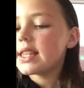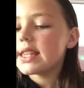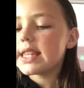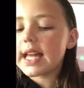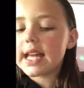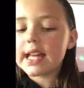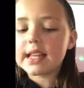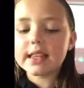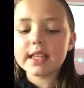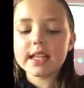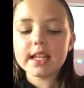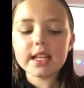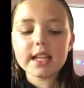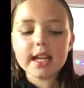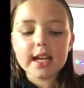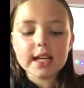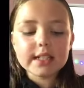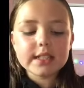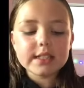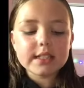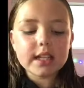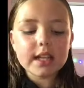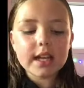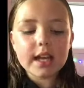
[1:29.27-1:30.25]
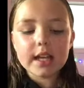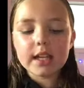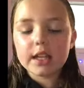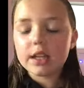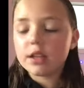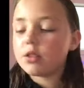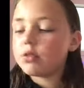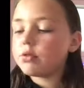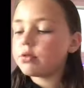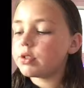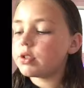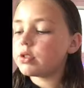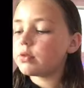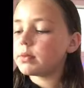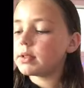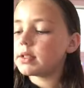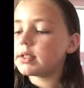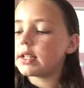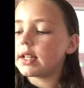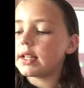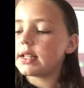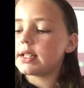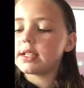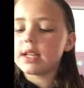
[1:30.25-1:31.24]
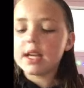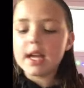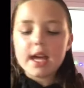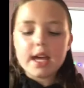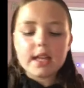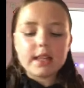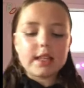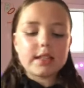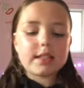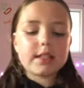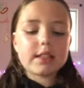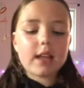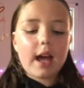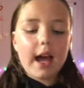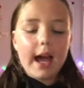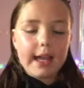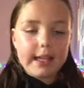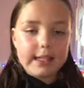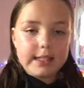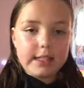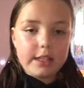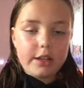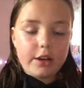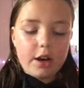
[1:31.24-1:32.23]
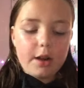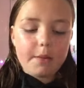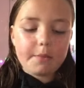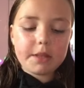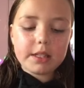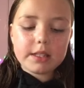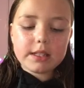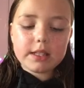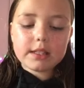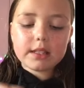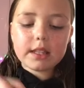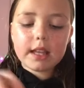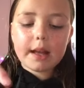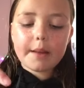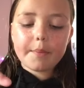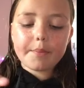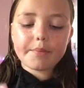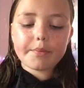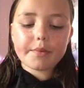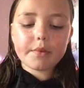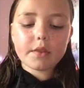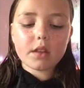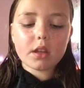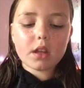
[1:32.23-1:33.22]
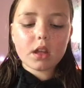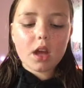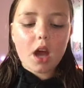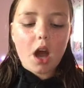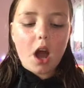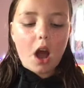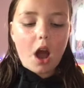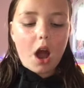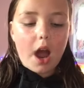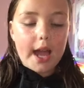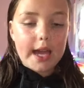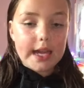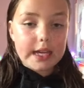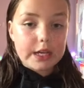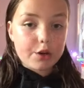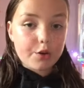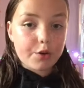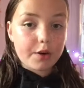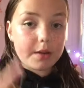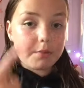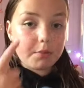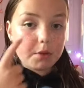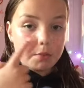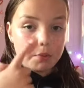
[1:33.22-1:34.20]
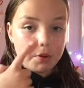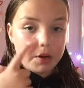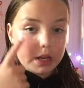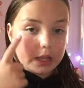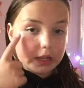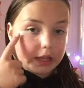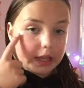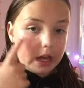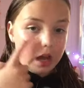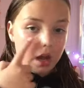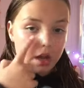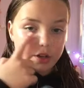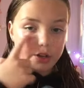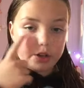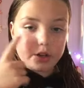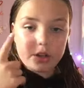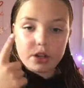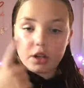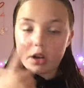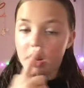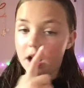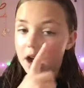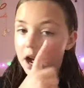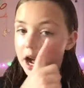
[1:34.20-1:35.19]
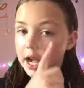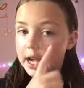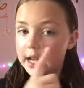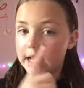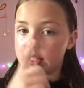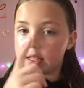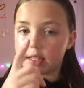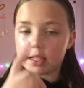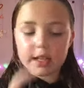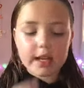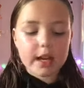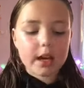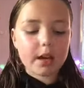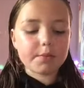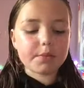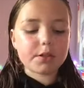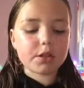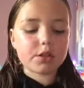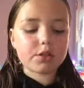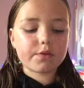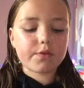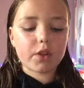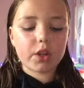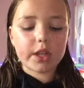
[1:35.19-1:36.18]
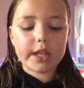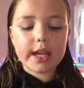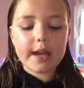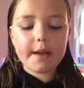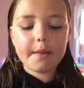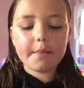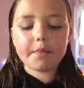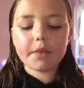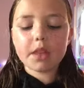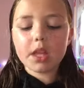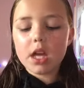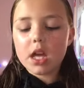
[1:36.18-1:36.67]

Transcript: Then the next thing I used was this. This is eye serum. This is like eye cream. You put it like under your eyes. It helps exfoliate.